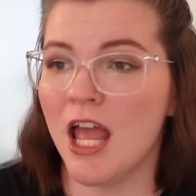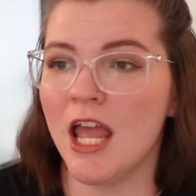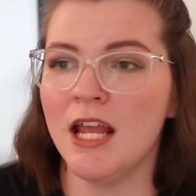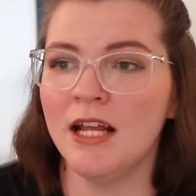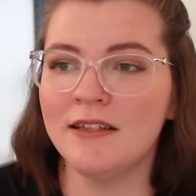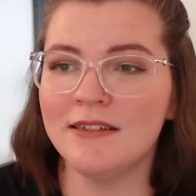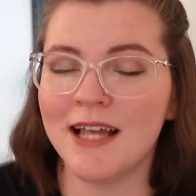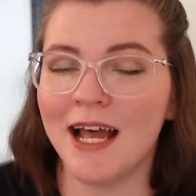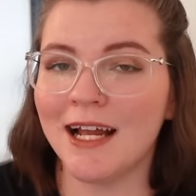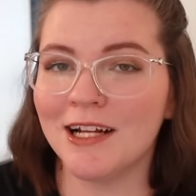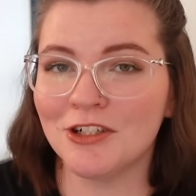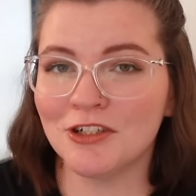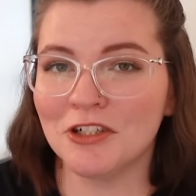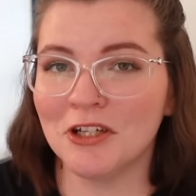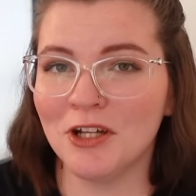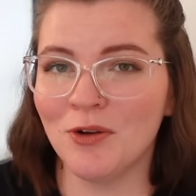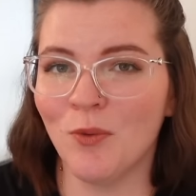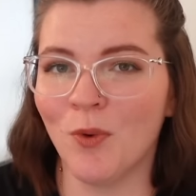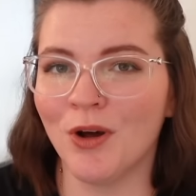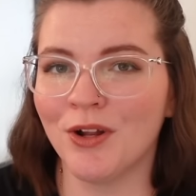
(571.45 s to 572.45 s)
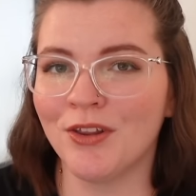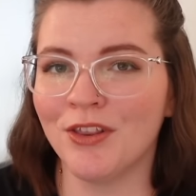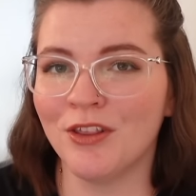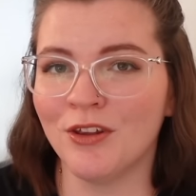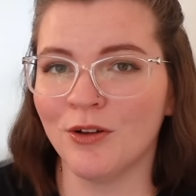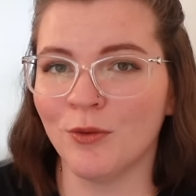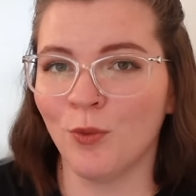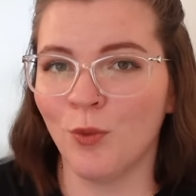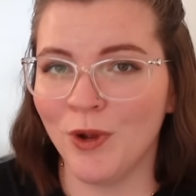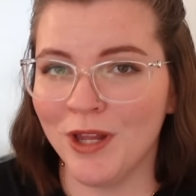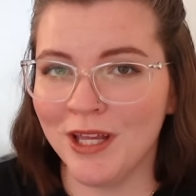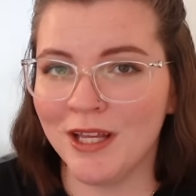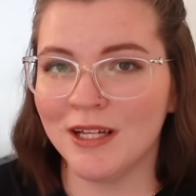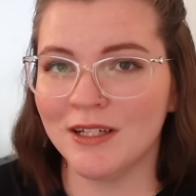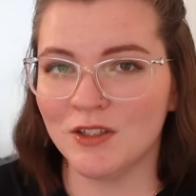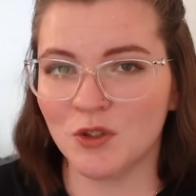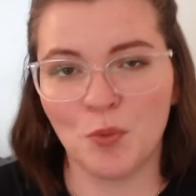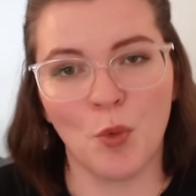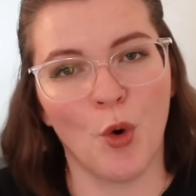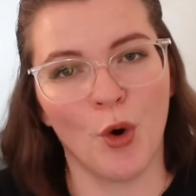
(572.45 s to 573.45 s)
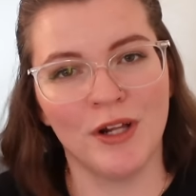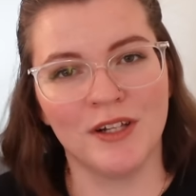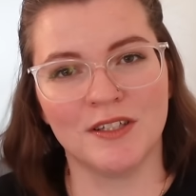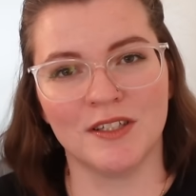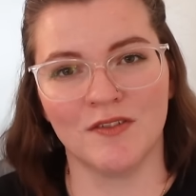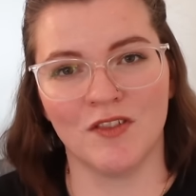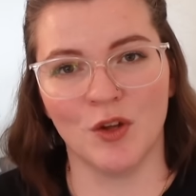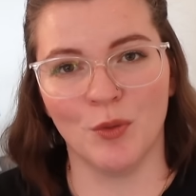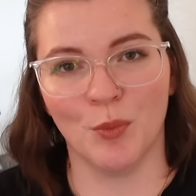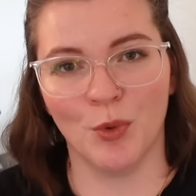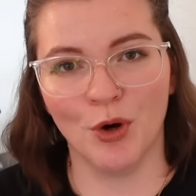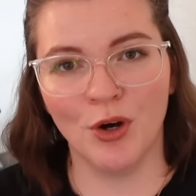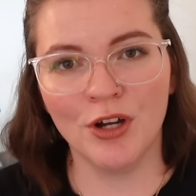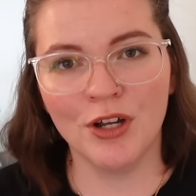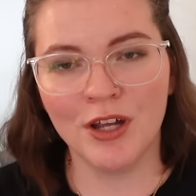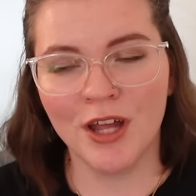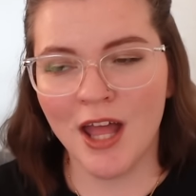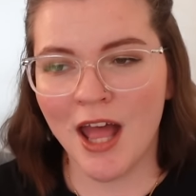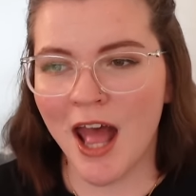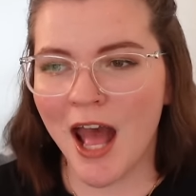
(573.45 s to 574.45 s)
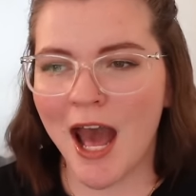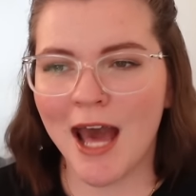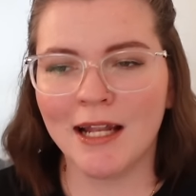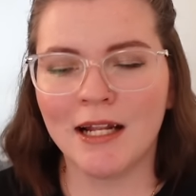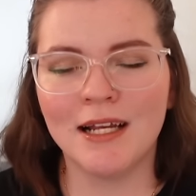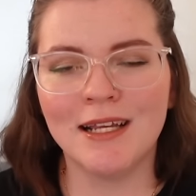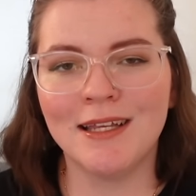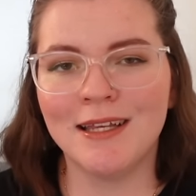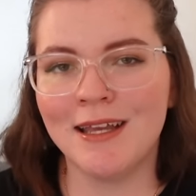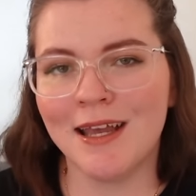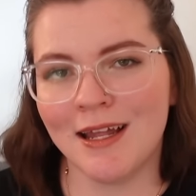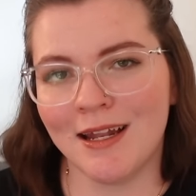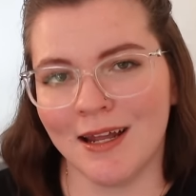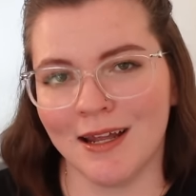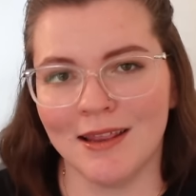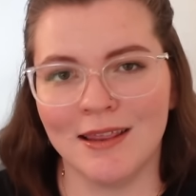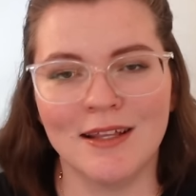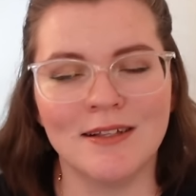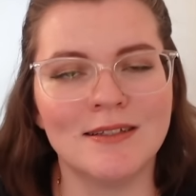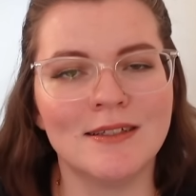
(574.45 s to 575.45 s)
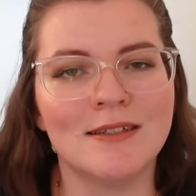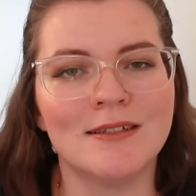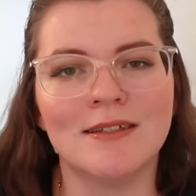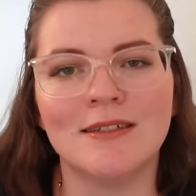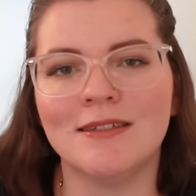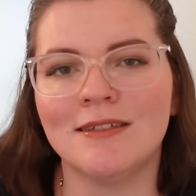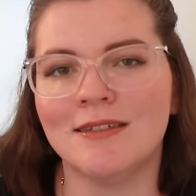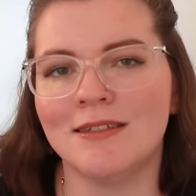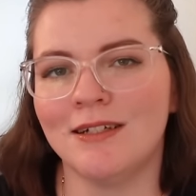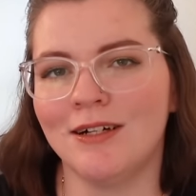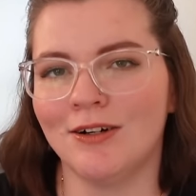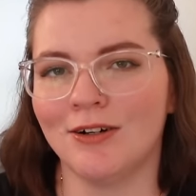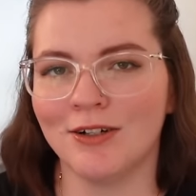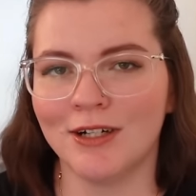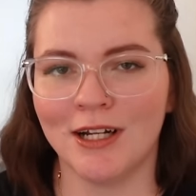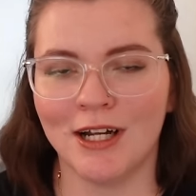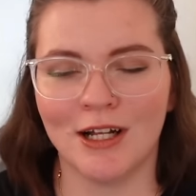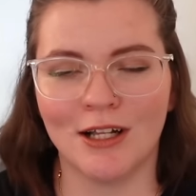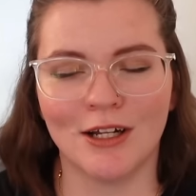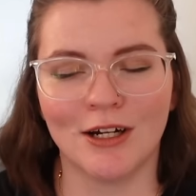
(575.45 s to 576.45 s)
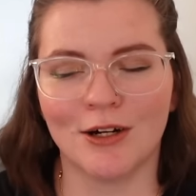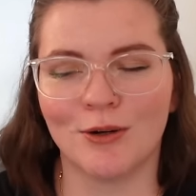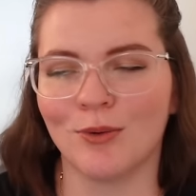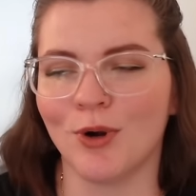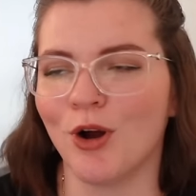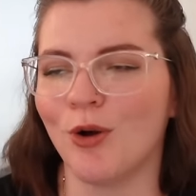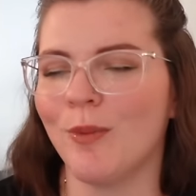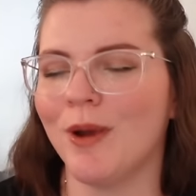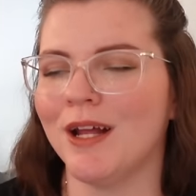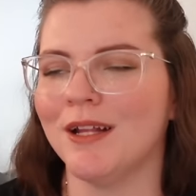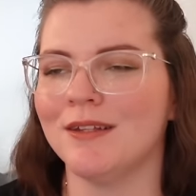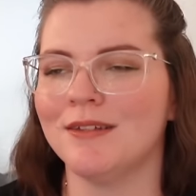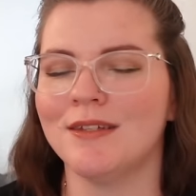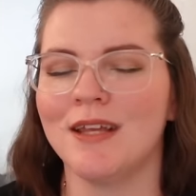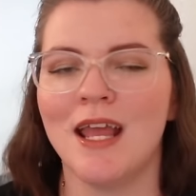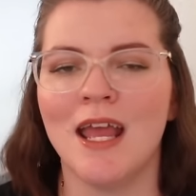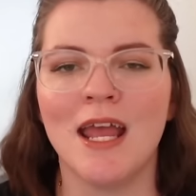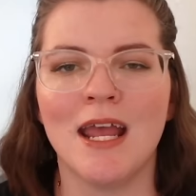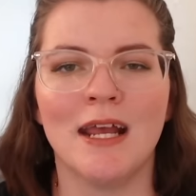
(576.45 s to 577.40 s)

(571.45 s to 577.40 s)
It's actually one of the weakest points of the book, and I get it. This is a serial killer romance.